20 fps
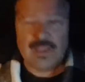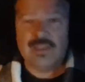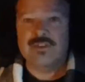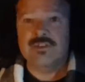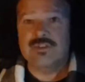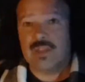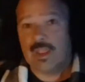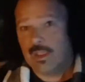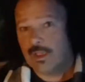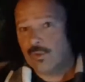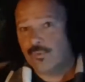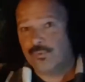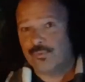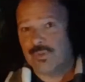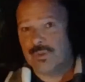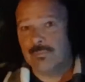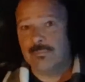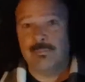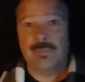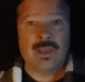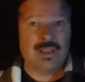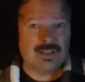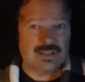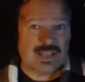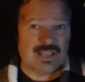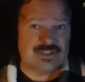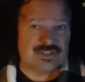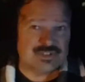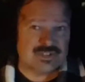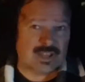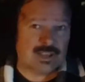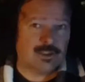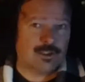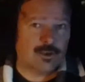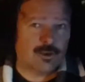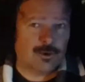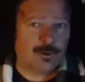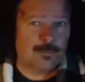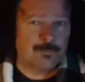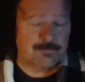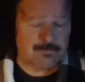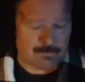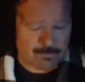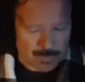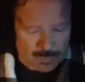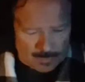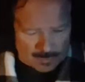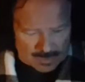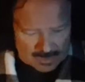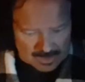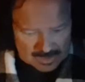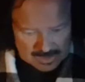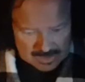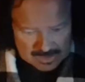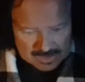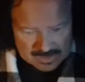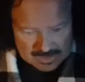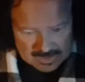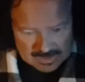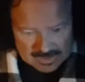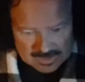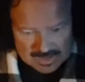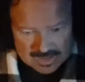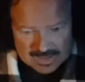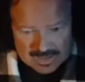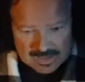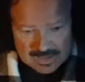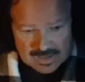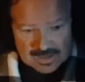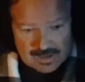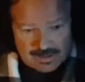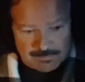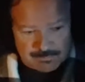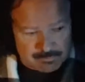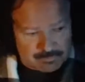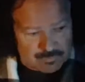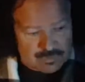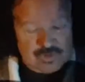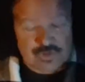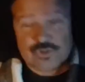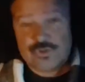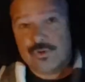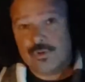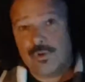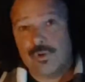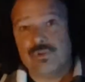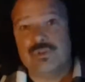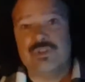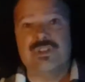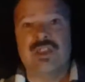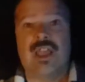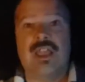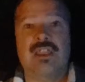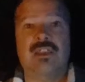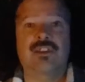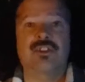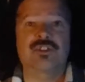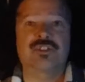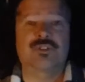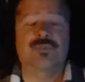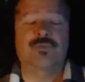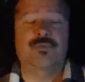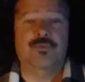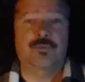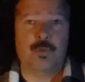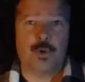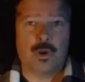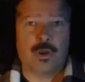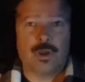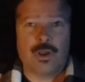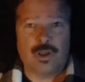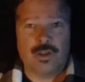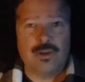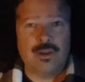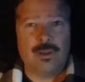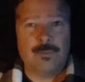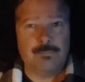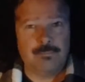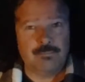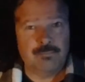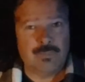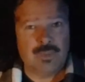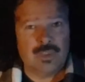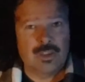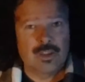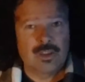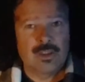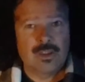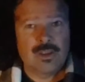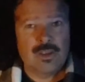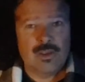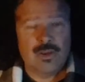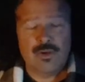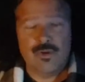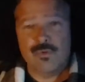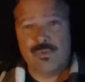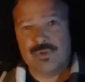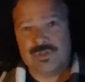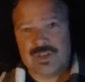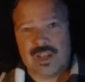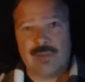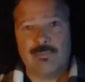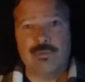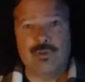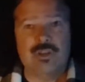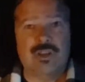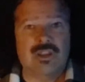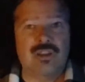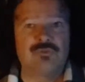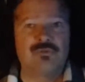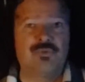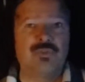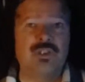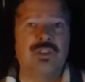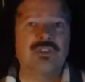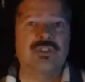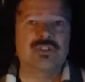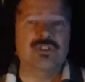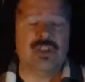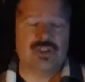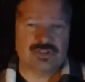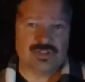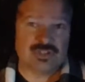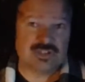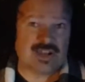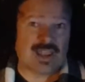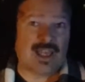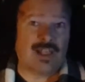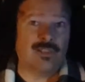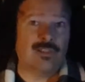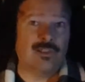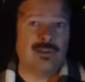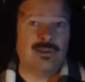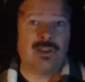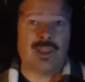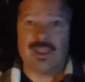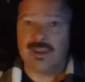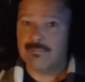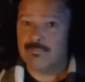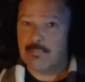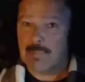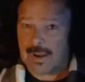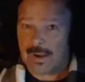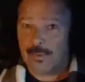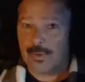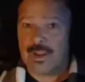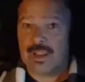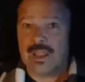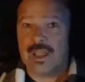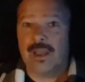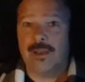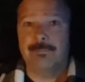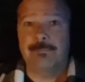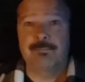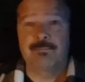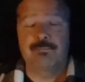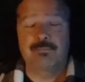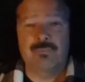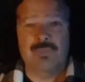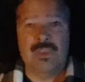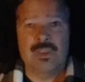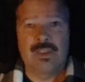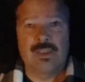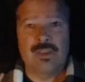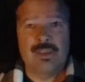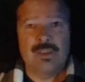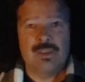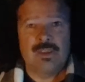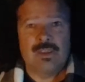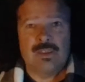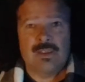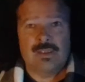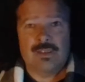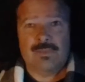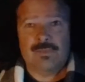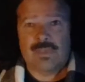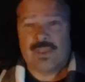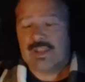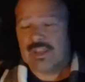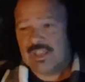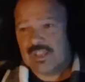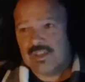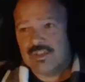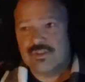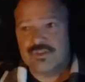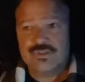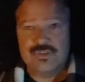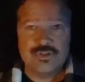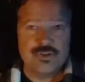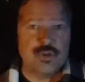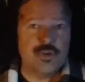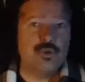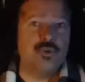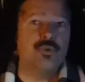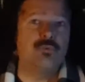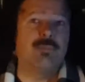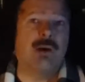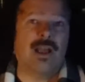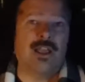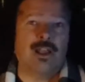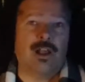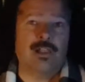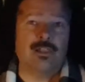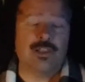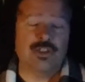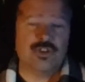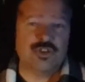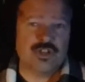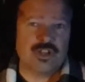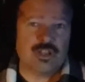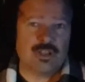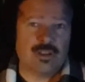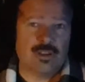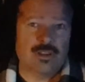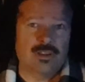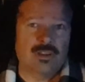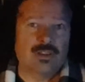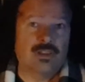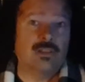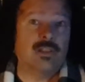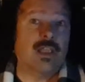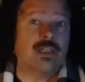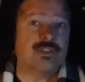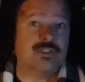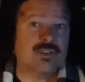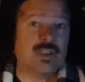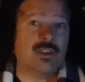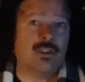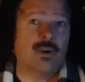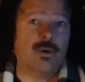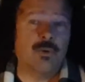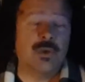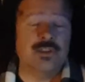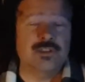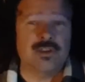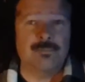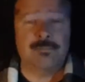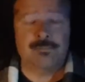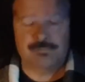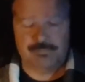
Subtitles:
Teofim Lysenko, a pseudoscientist fraud who was able to convince Stalin and Beria that his new biology, Lysenkoism,